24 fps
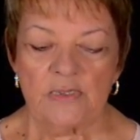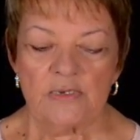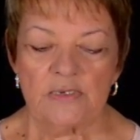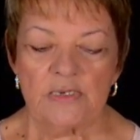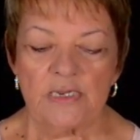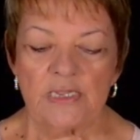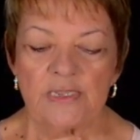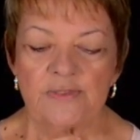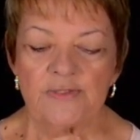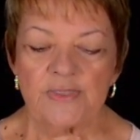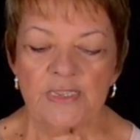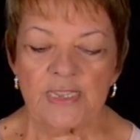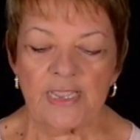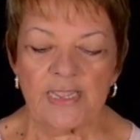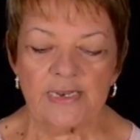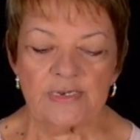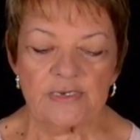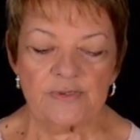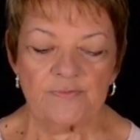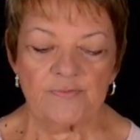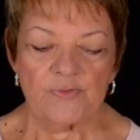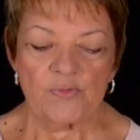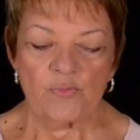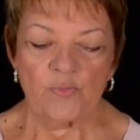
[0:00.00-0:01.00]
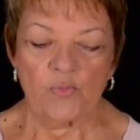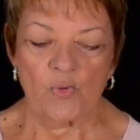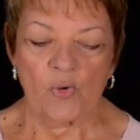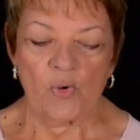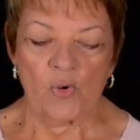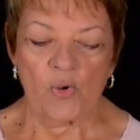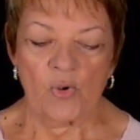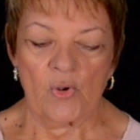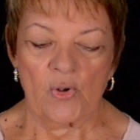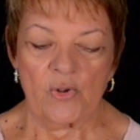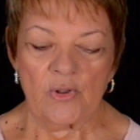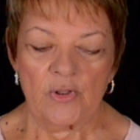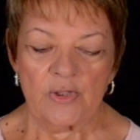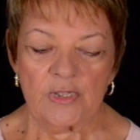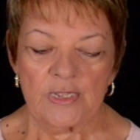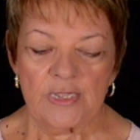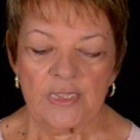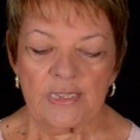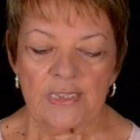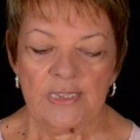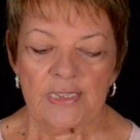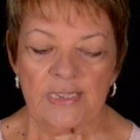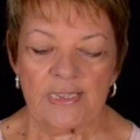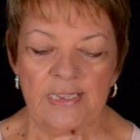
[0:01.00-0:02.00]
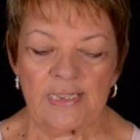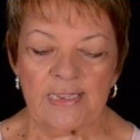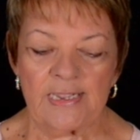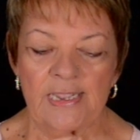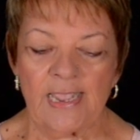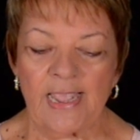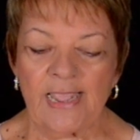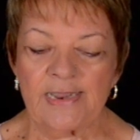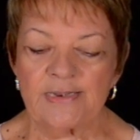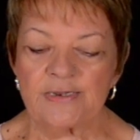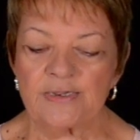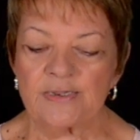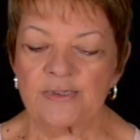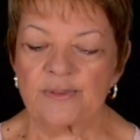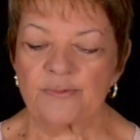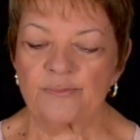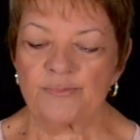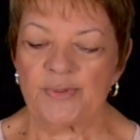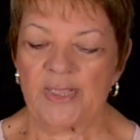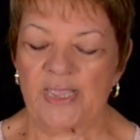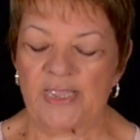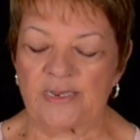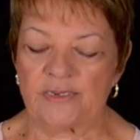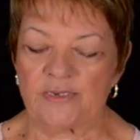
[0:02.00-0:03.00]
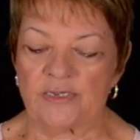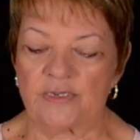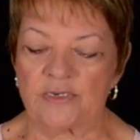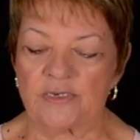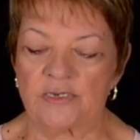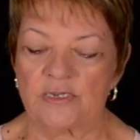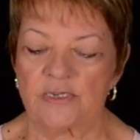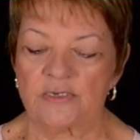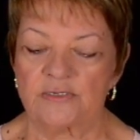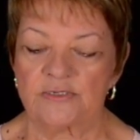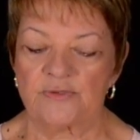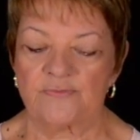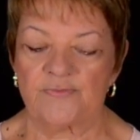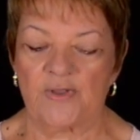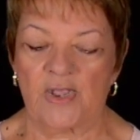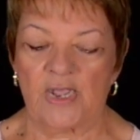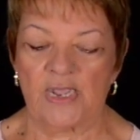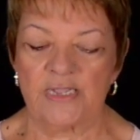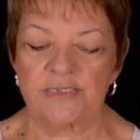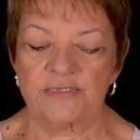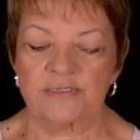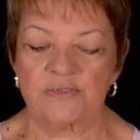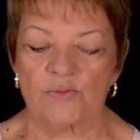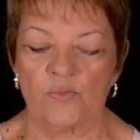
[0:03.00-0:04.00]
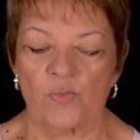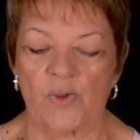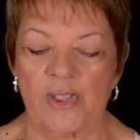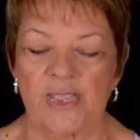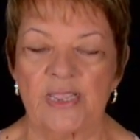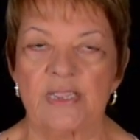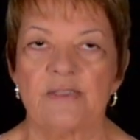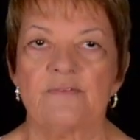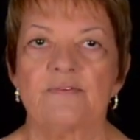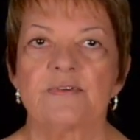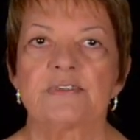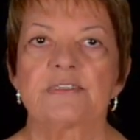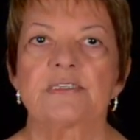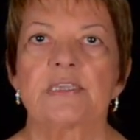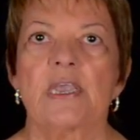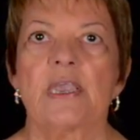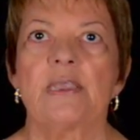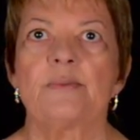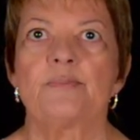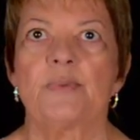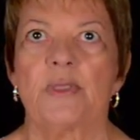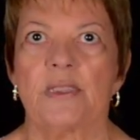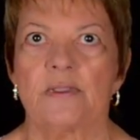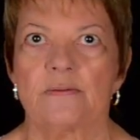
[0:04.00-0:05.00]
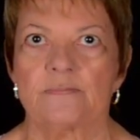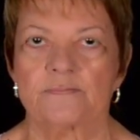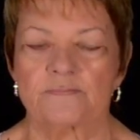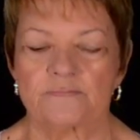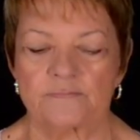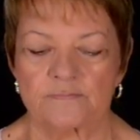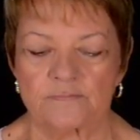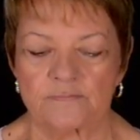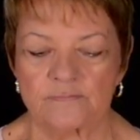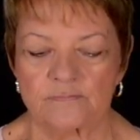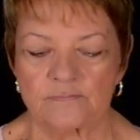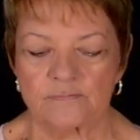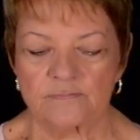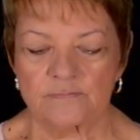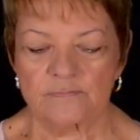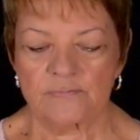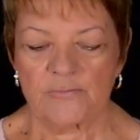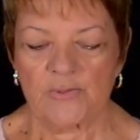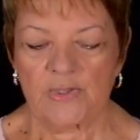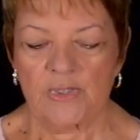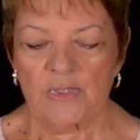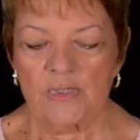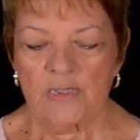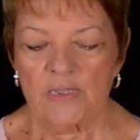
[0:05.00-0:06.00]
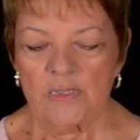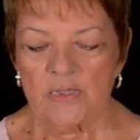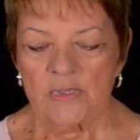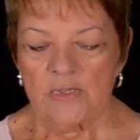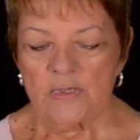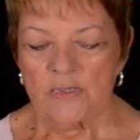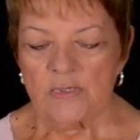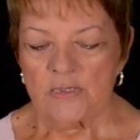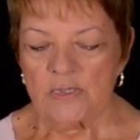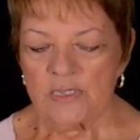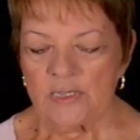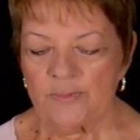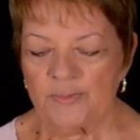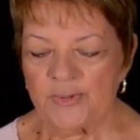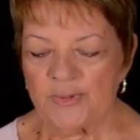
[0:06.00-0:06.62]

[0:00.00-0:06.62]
Near the end of the war, he and a companion devised a way of escaping. He